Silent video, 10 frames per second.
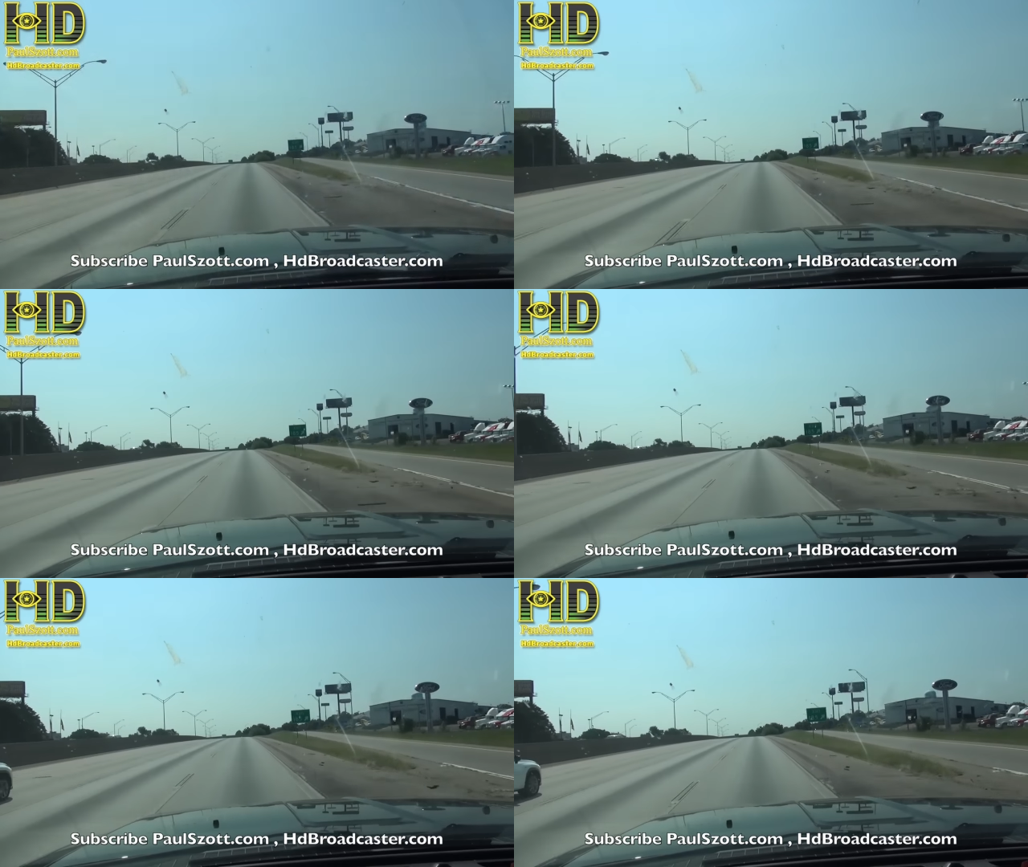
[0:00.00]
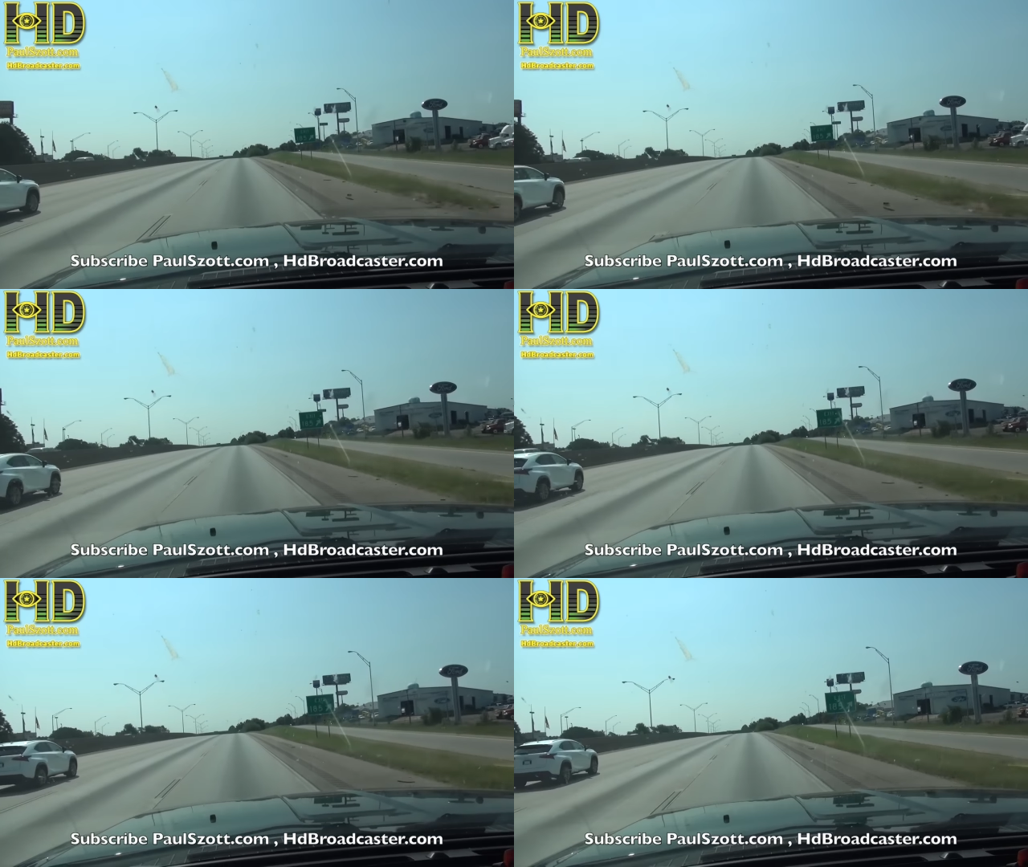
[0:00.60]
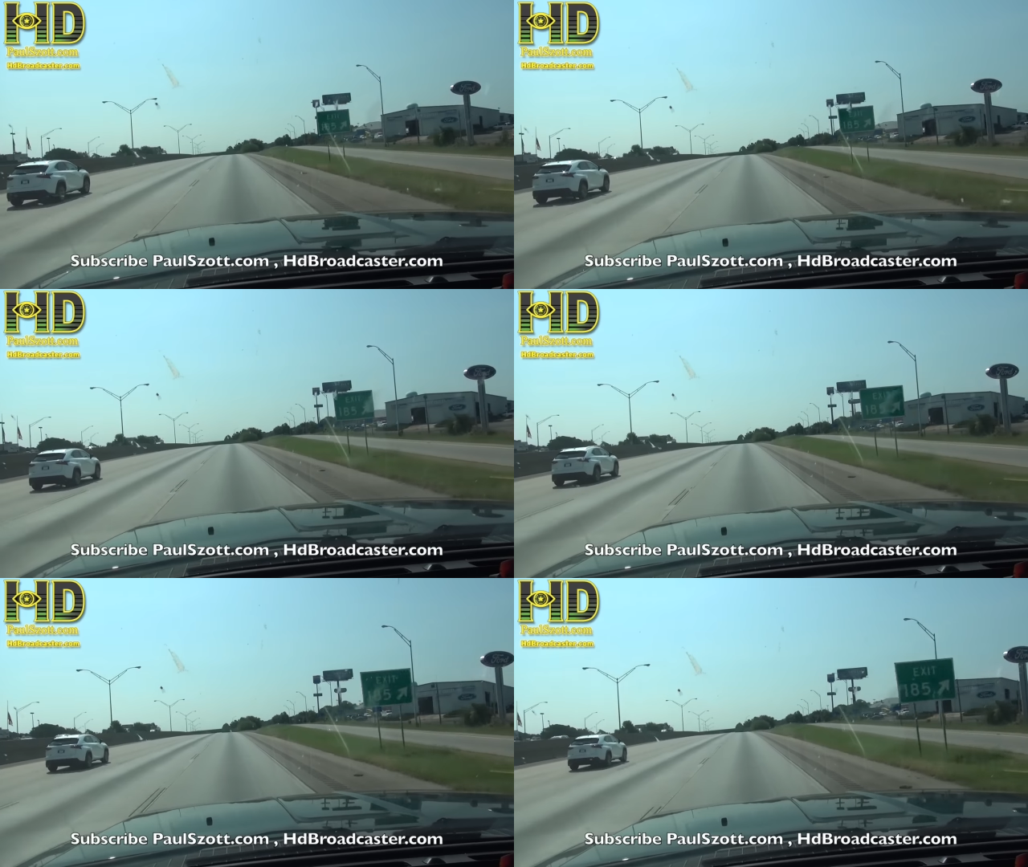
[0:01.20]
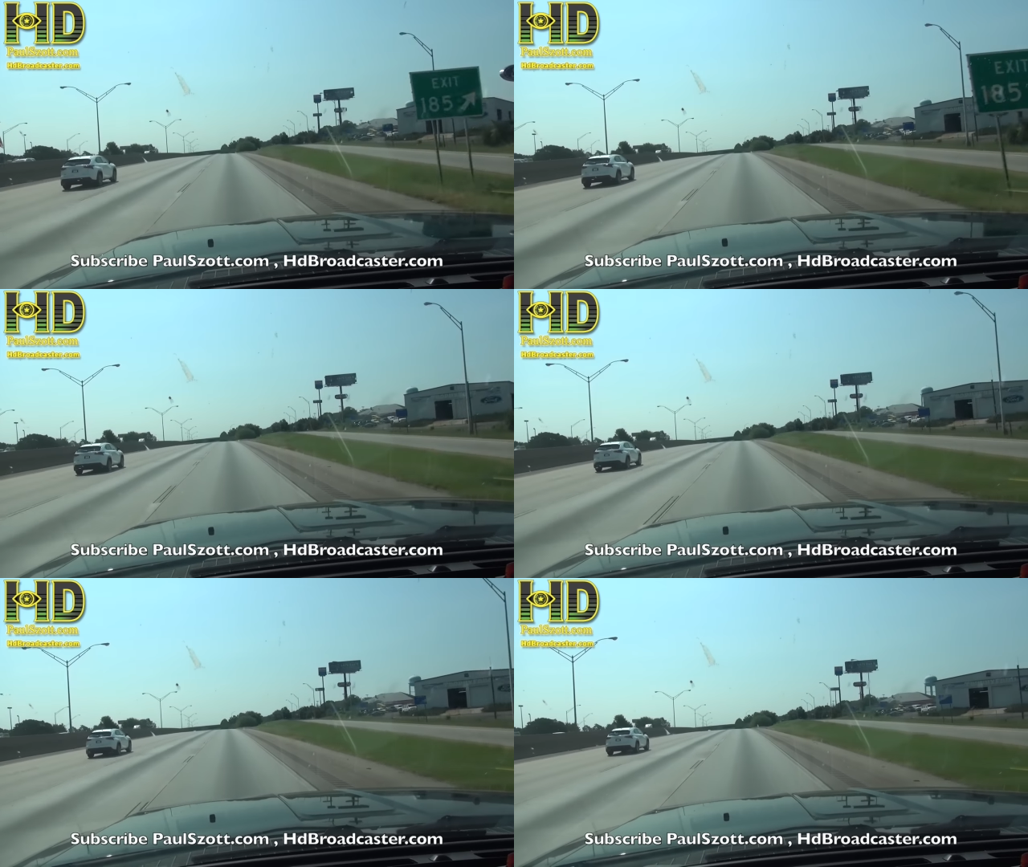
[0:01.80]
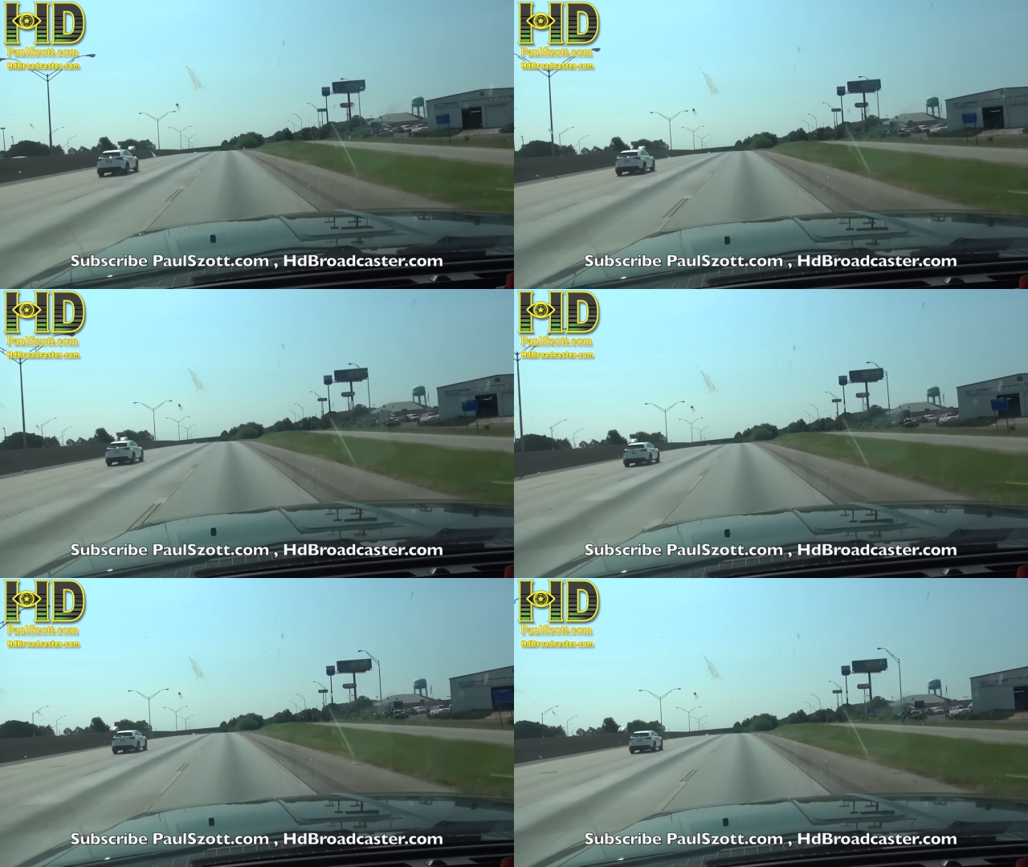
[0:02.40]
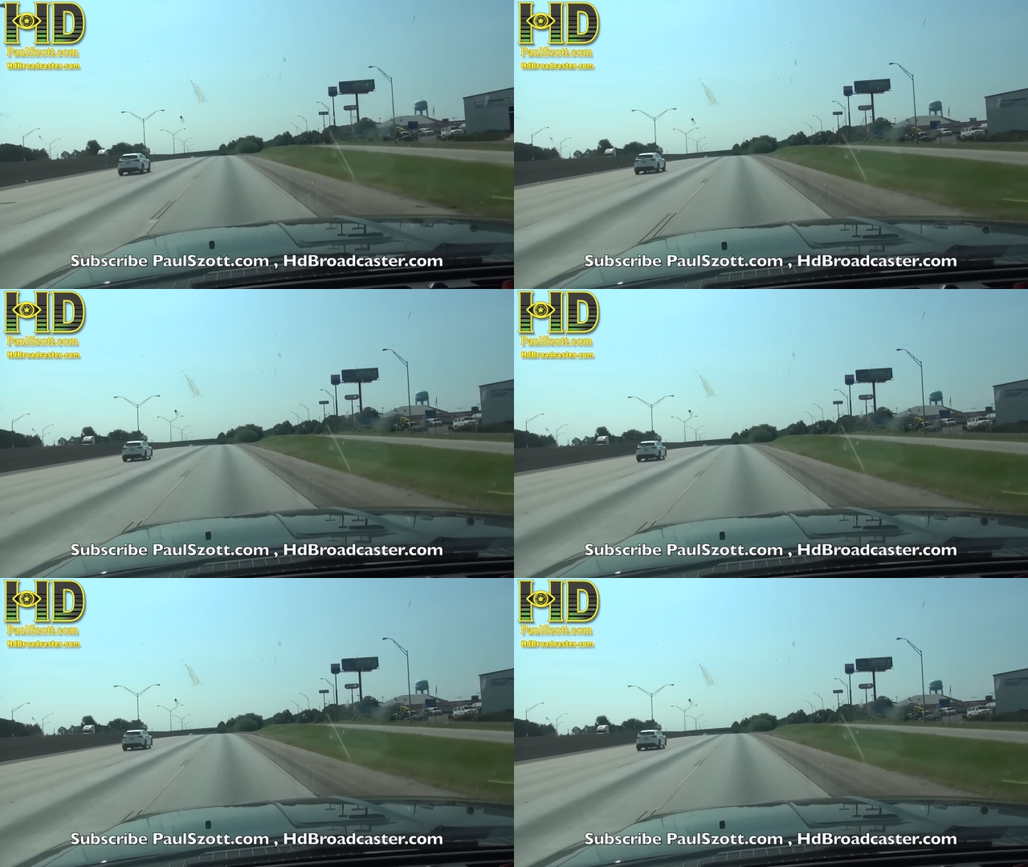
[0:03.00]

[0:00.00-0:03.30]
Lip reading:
No face is visible, so there are no lips to read.